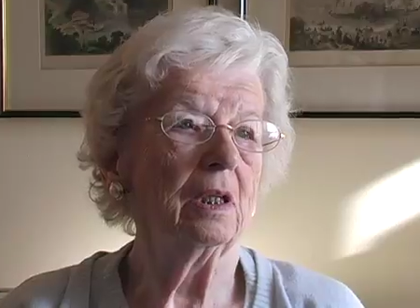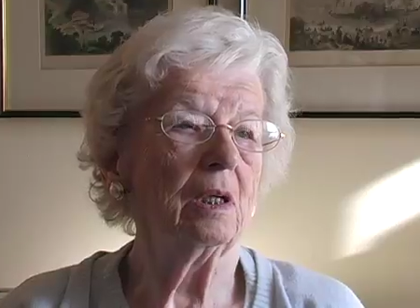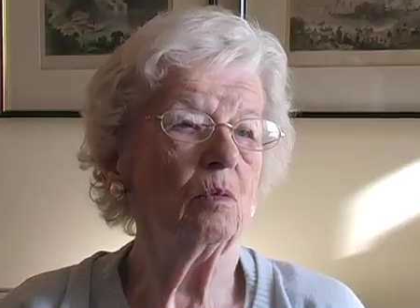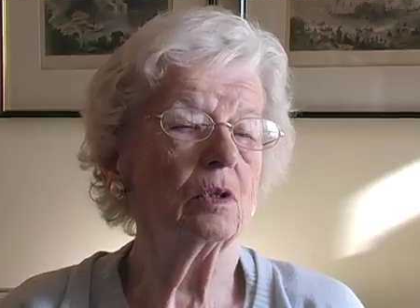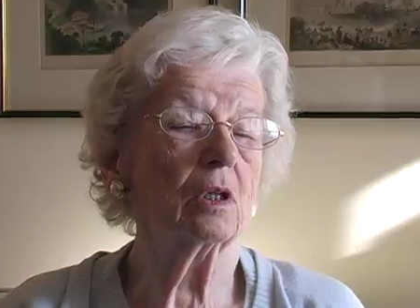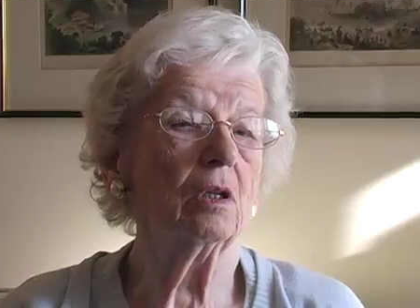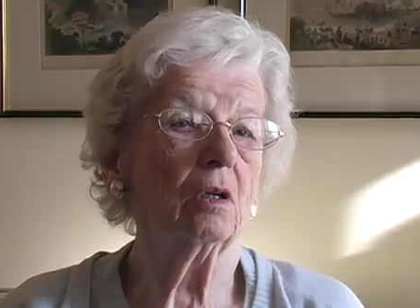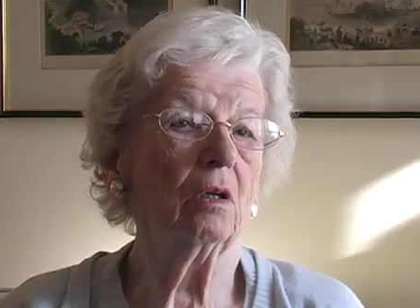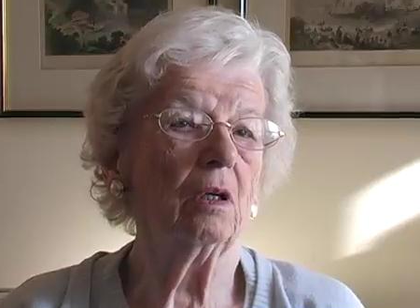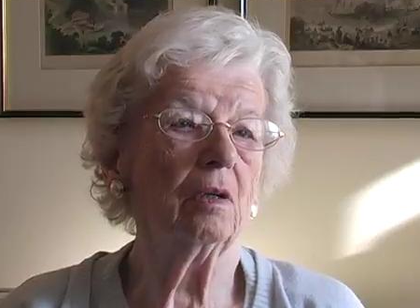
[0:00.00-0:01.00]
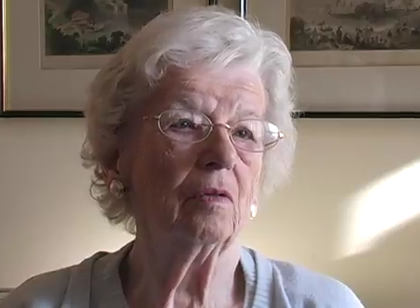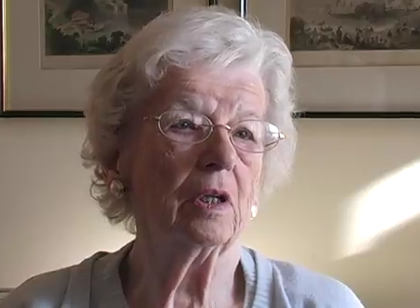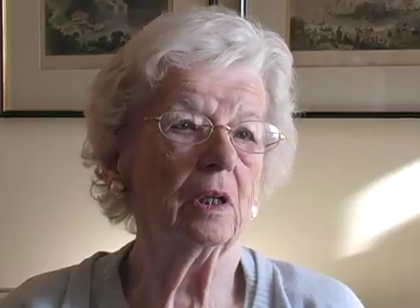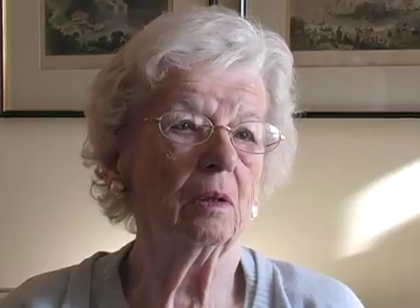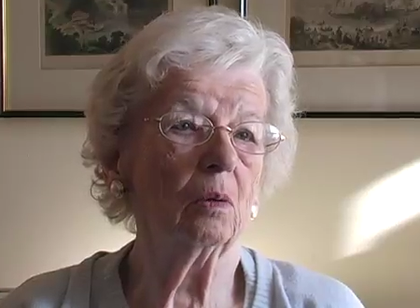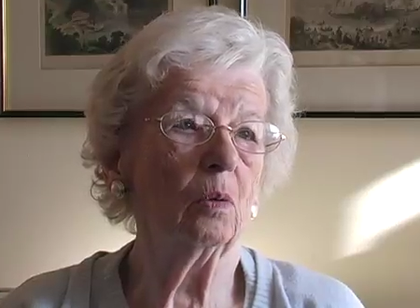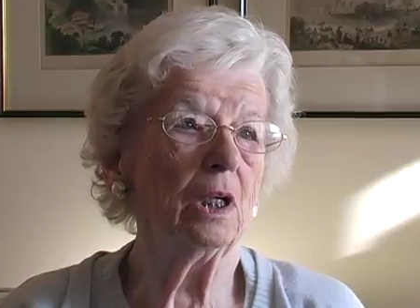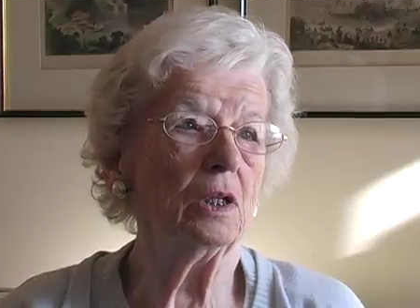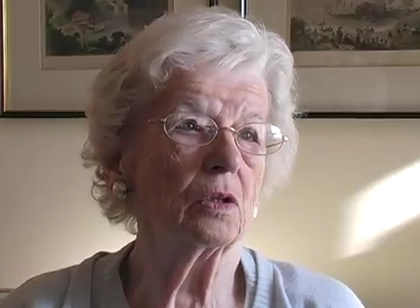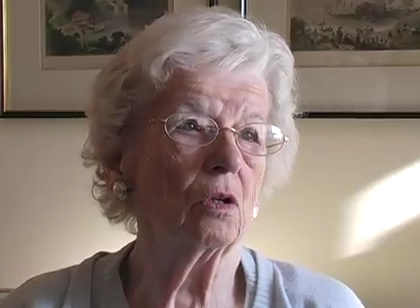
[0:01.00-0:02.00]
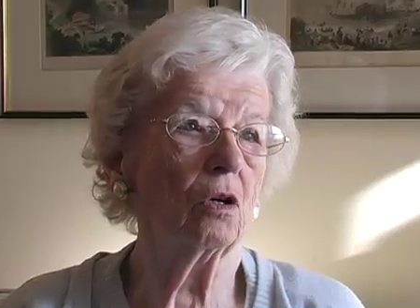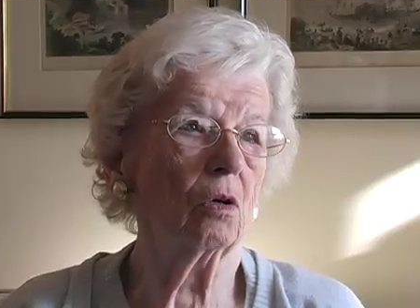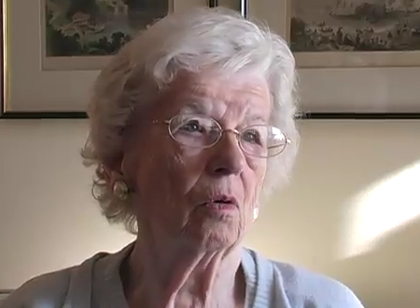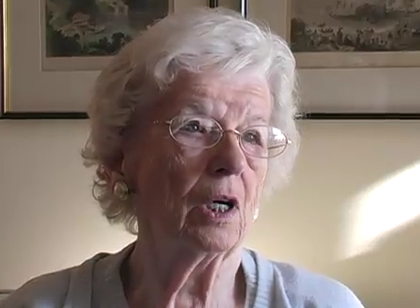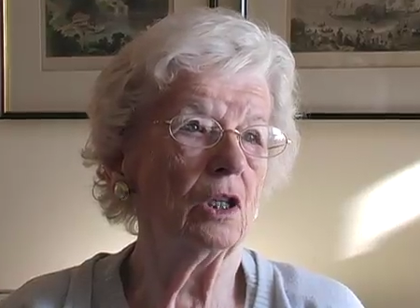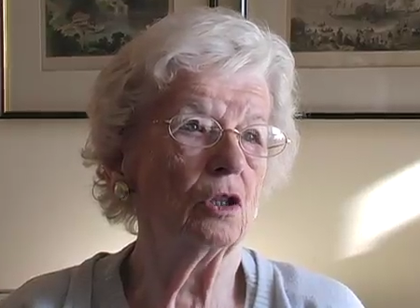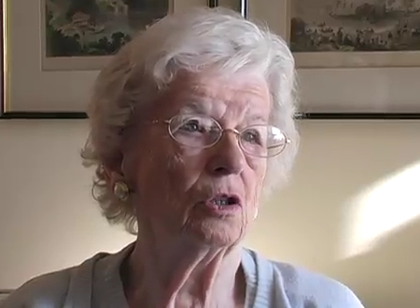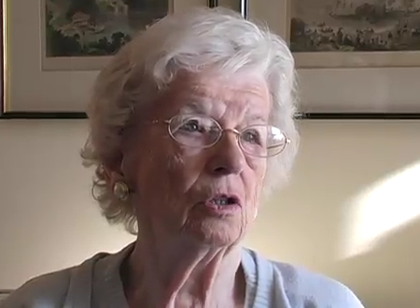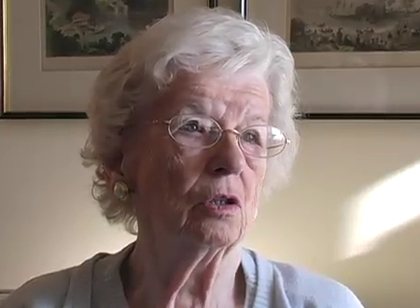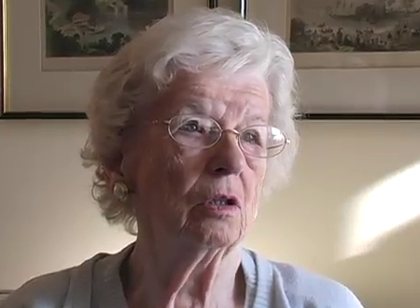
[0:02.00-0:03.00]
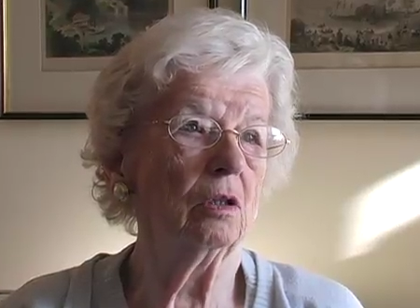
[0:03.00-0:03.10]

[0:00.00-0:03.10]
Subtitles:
He was colonel of the Queen's York Rangers.